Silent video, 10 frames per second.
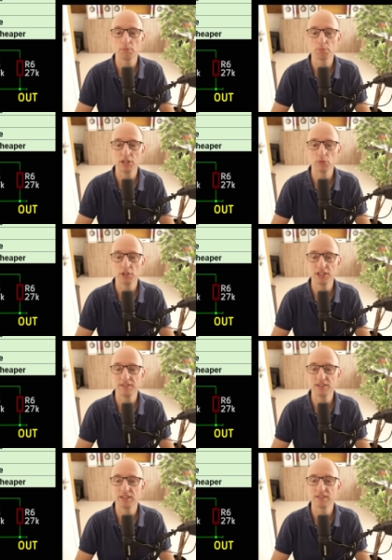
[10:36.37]
the power
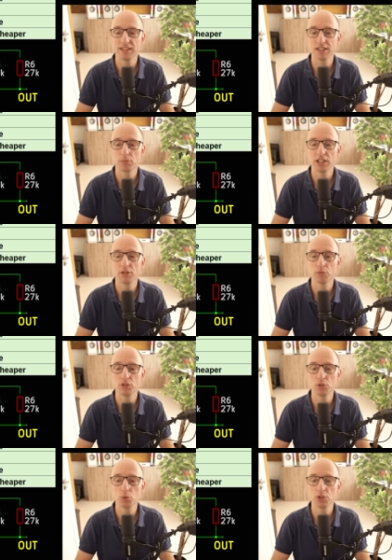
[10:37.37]
rating and thereby
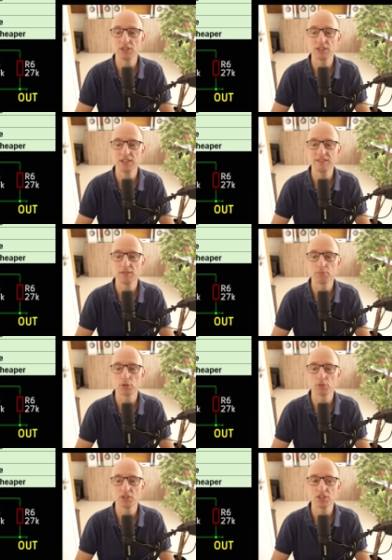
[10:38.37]
reducing the heating
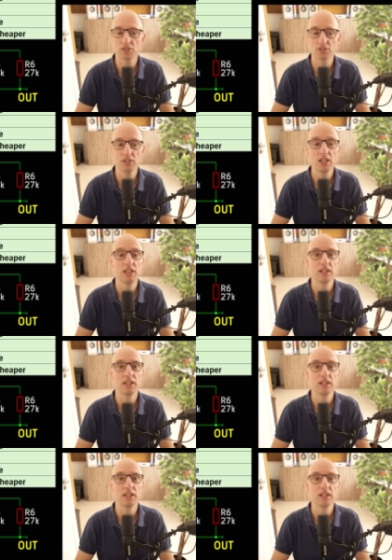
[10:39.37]
per resistor,